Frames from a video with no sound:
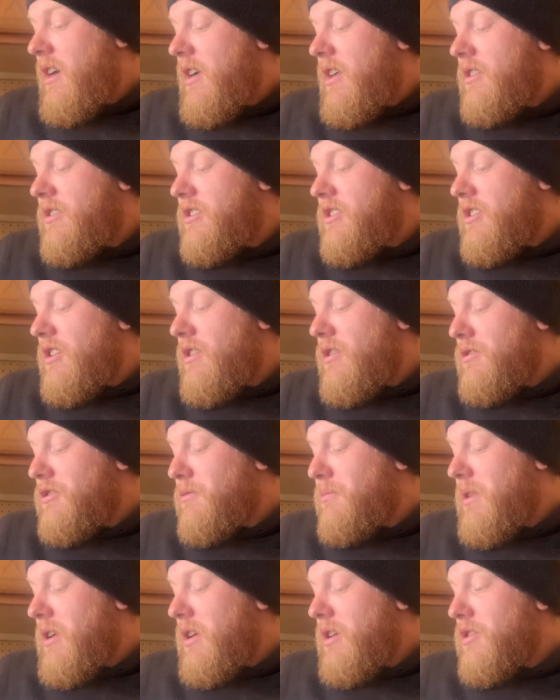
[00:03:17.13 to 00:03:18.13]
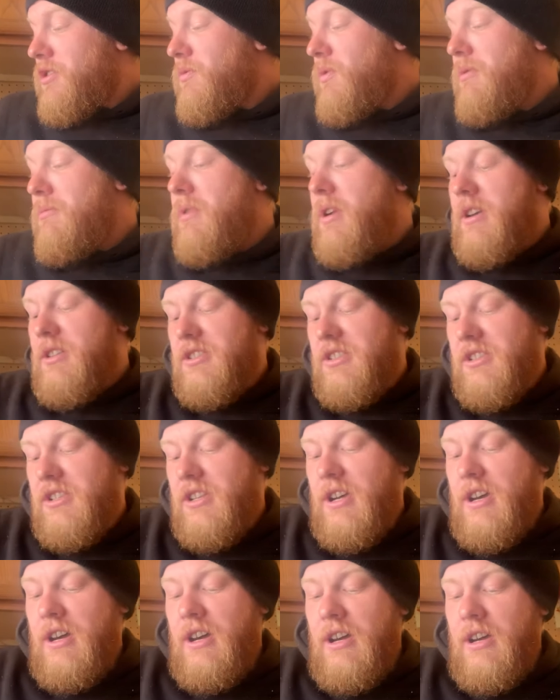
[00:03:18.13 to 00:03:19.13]
So speaking of swim baits,
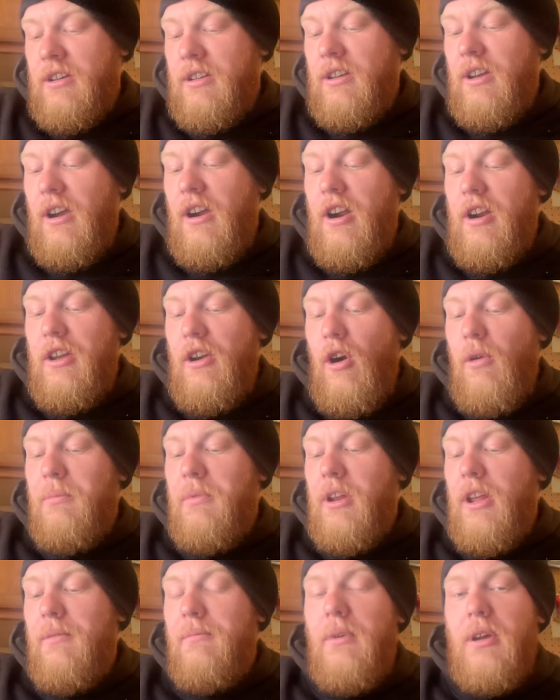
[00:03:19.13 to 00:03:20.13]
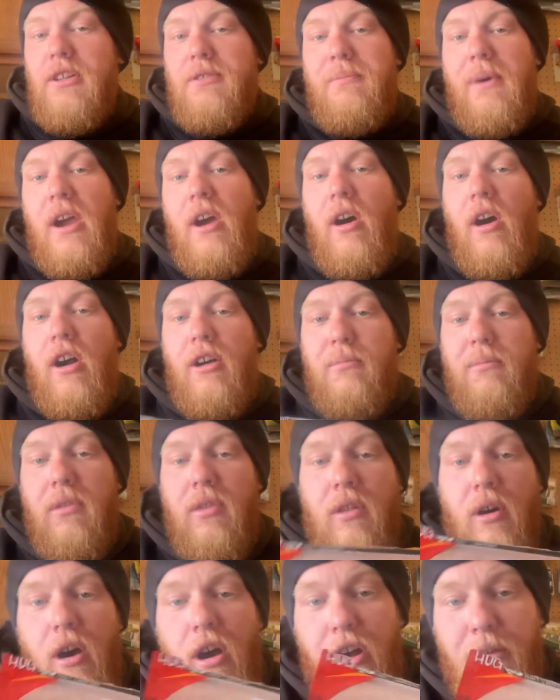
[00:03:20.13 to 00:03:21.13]
I already opened it, but it's by
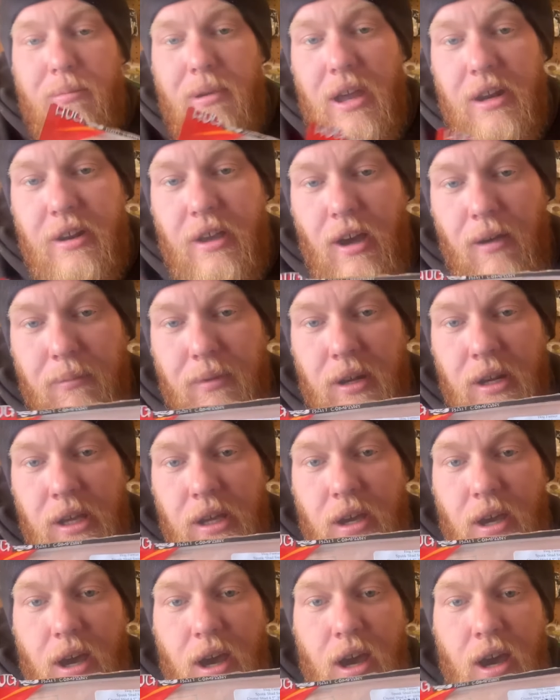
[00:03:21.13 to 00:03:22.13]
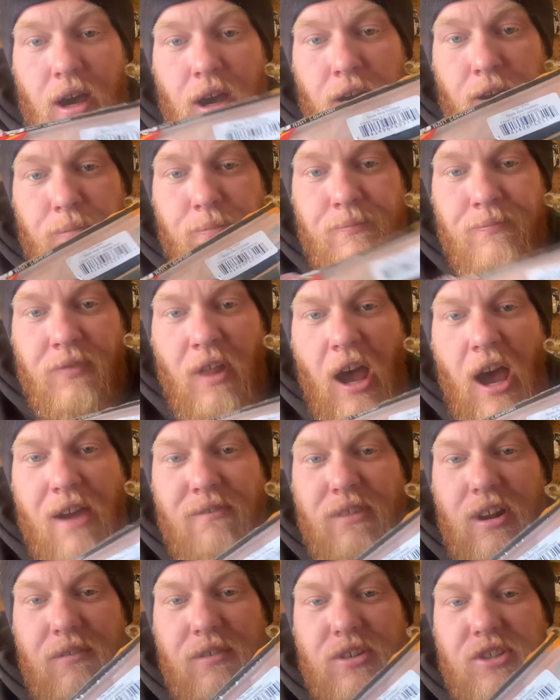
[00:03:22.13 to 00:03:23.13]
the Hog Bait Company.
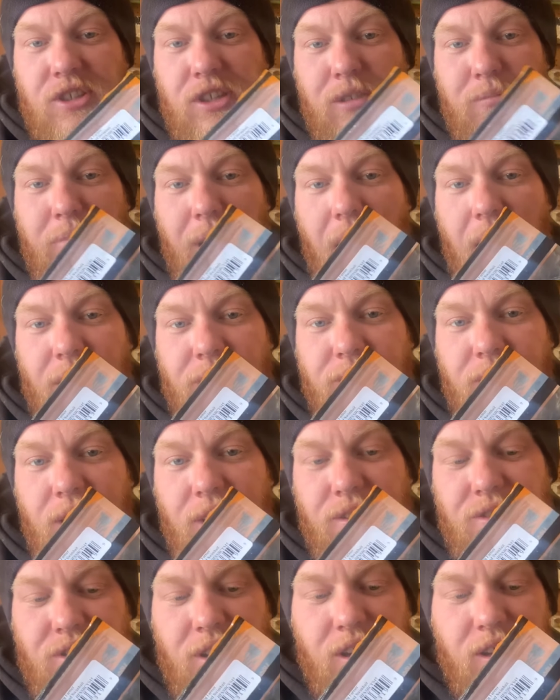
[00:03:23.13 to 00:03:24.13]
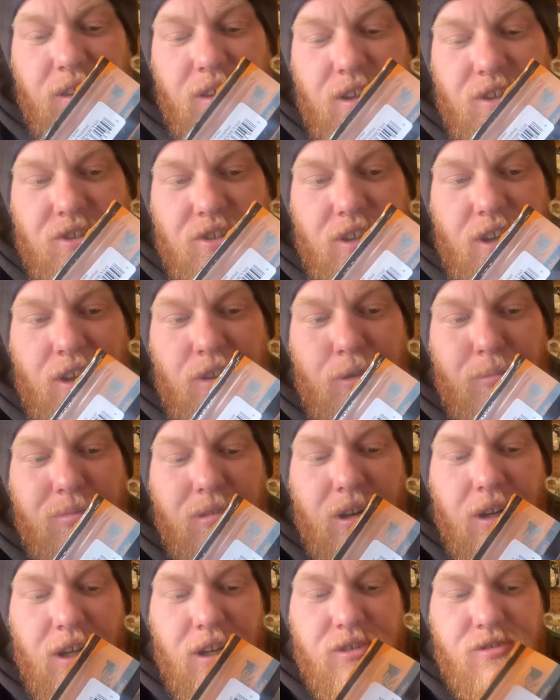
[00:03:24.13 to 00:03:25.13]
I've never seen paddle tails like this. They're
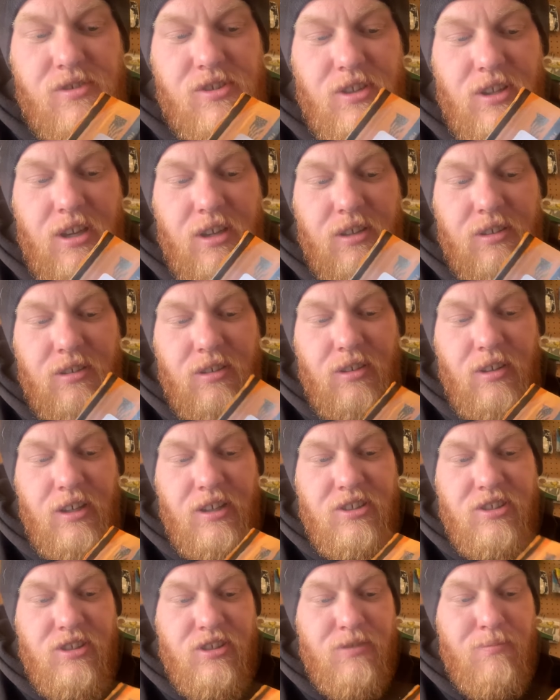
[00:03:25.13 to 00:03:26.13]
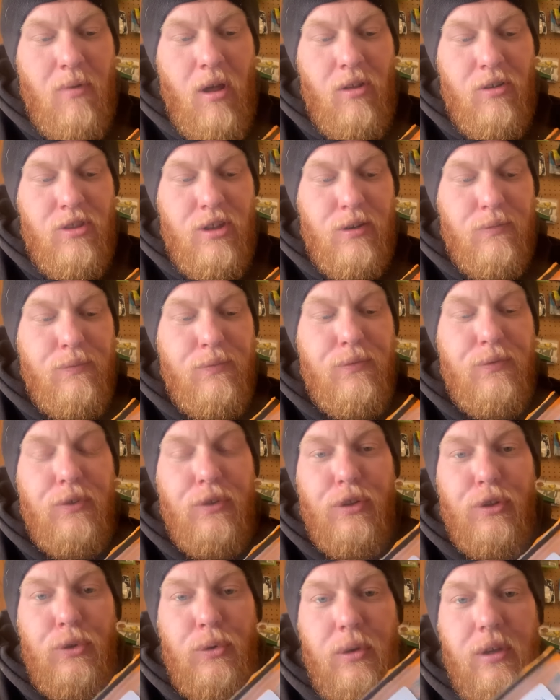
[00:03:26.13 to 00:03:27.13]
pretty interesting. They're like smaller than a
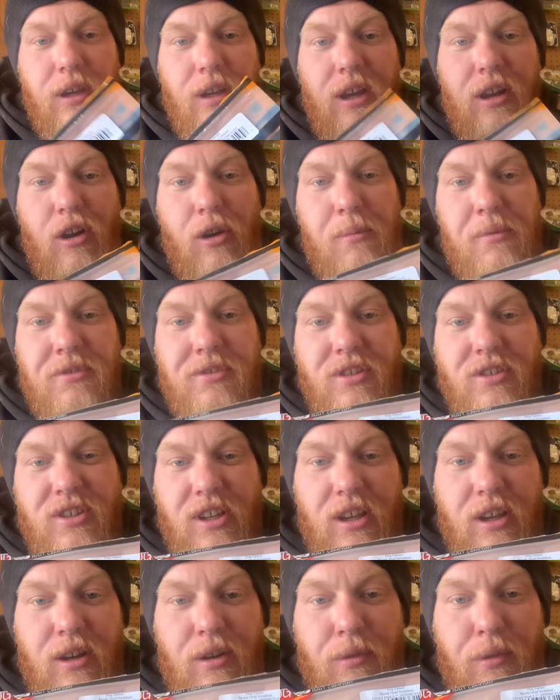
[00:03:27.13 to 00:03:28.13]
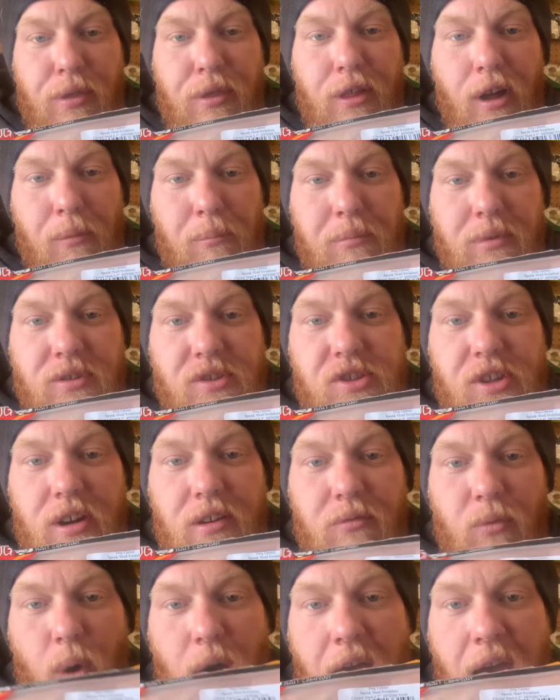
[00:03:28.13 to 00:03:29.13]
fluke. It almost looks like it'll thump instead
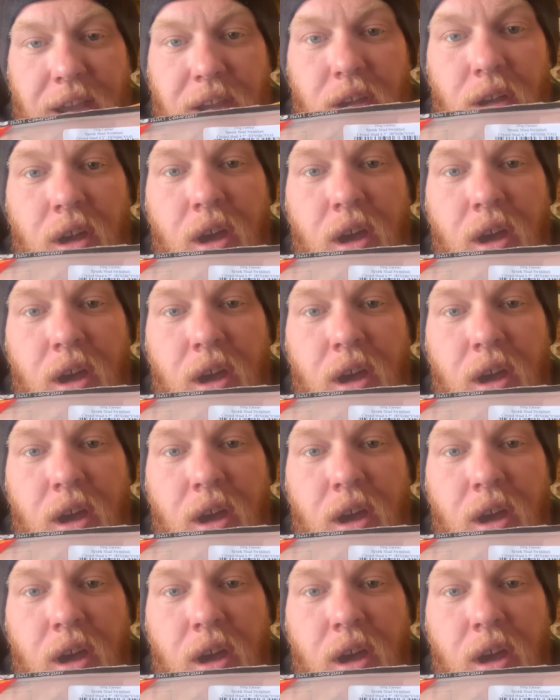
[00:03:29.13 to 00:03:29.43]
of wag,